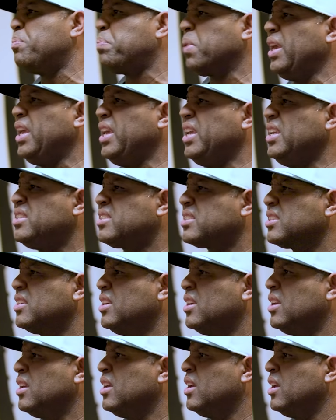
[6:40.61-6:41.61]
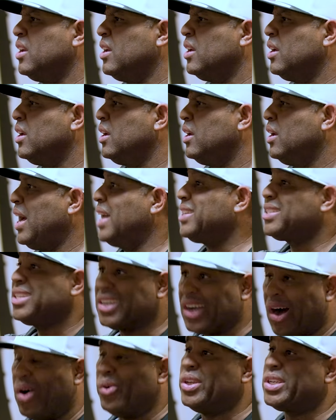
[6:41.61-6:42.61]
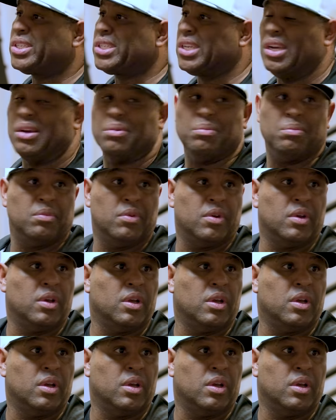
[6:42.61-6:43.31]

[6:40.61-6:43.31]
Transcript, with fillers: it, please? I took ownership.